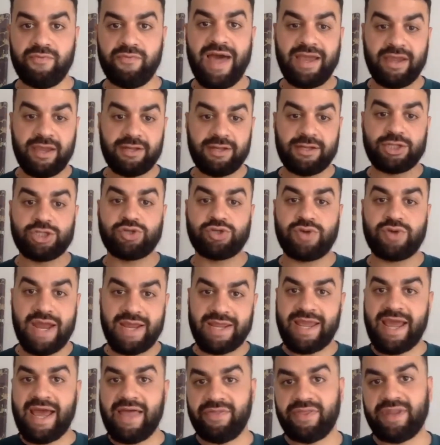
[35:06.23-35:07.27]
That could
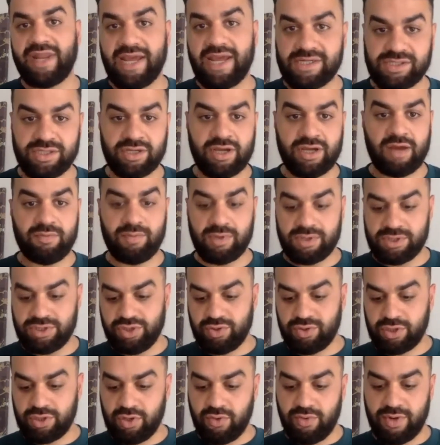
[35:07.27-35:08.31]
attract candidates to come onto
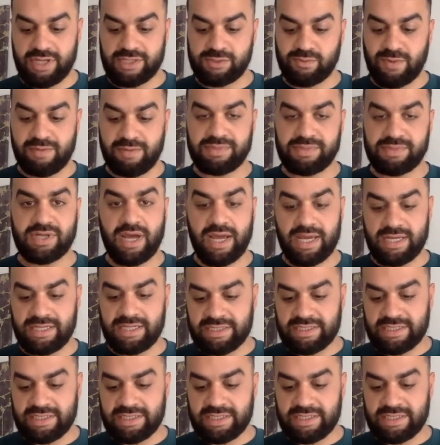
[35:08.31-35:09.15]
your careers website.